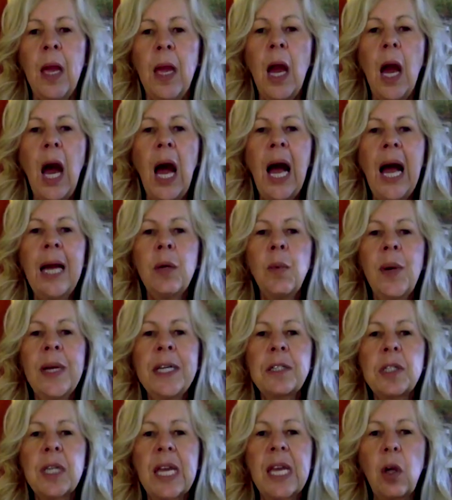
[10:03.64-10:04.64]
I want
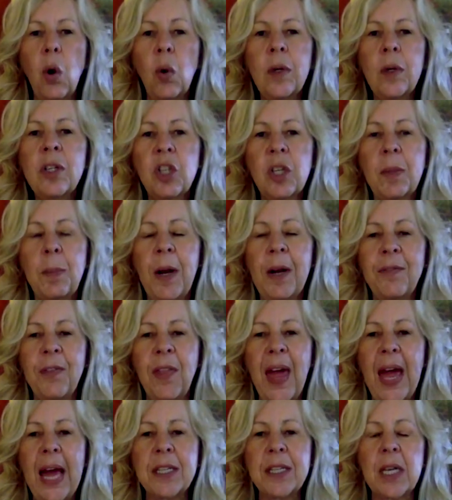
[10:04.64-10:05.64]
to take ownership of
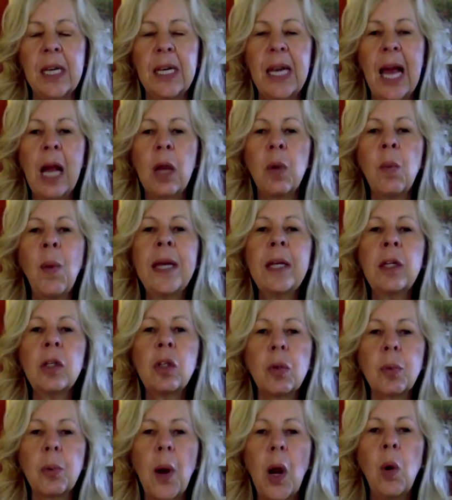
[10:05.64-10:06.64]
that and I want to
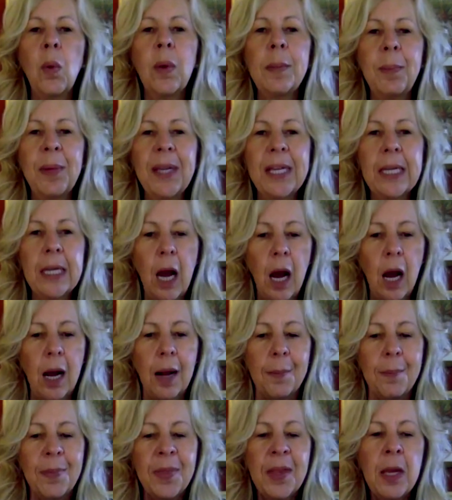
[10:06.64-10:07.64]
grow and
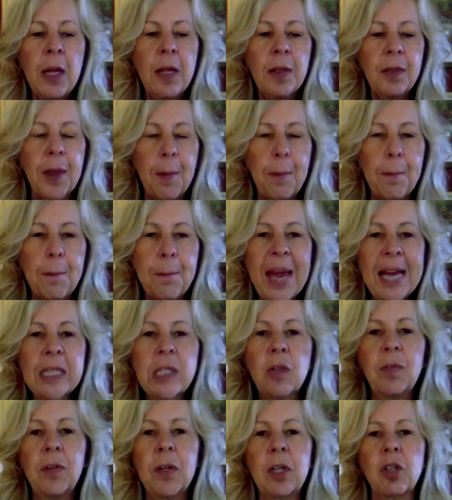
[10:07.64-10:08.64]
become the
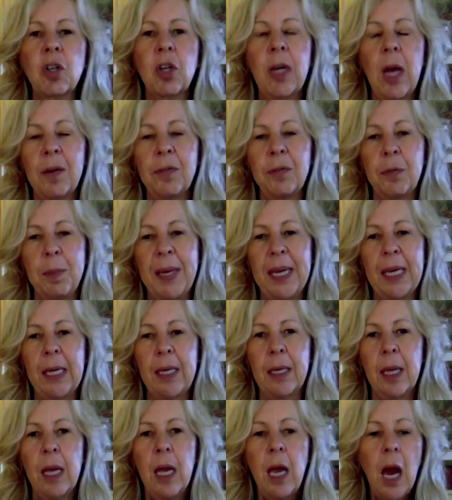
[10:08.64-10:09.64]
best version of me.